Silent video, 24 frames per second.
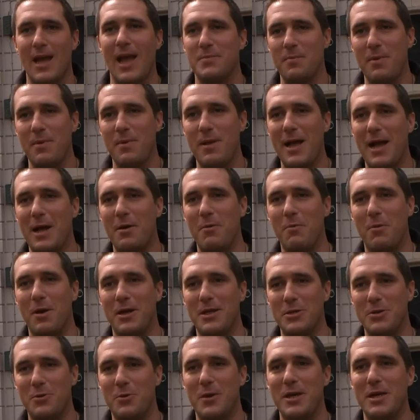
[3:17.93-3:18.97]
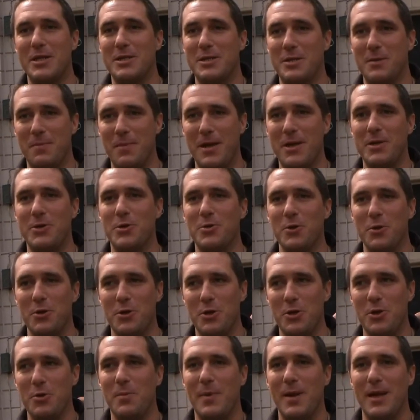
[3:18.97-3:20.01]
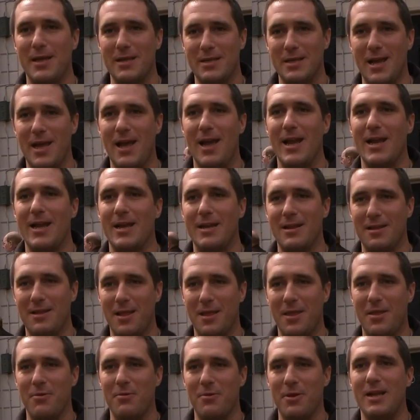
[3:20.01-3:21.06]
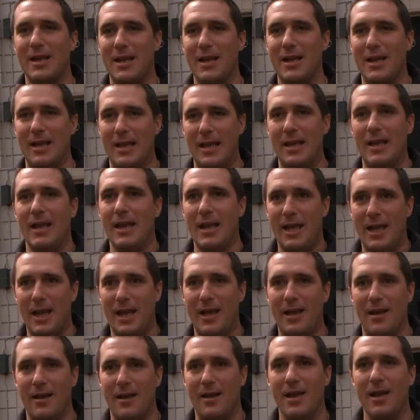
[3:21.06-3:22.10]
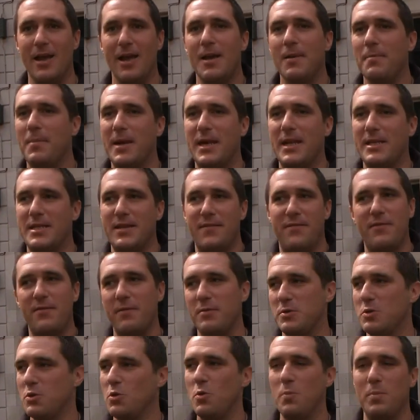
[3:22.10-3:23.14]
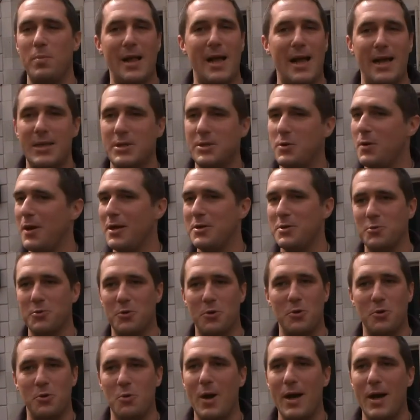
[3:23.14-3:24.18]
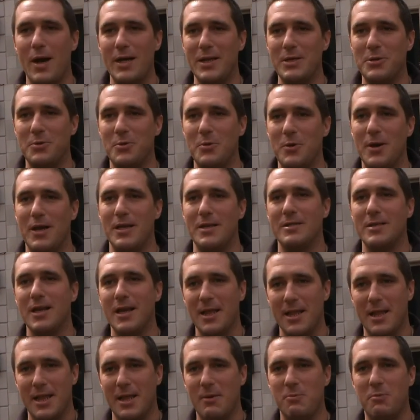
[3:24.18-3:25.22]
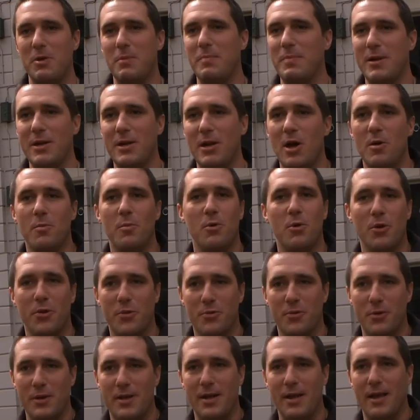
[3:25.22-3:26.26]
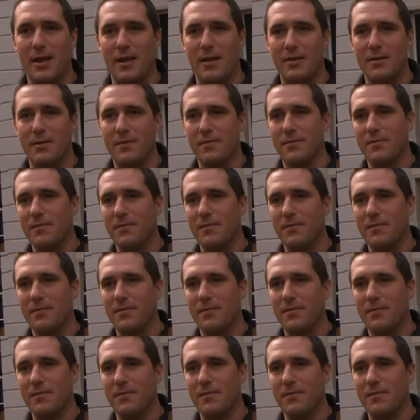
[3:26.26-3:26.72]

It has black and white squares to make sure that you maintain the 3D here. Because if it was all black squares or all white squares, there would be no more 3D.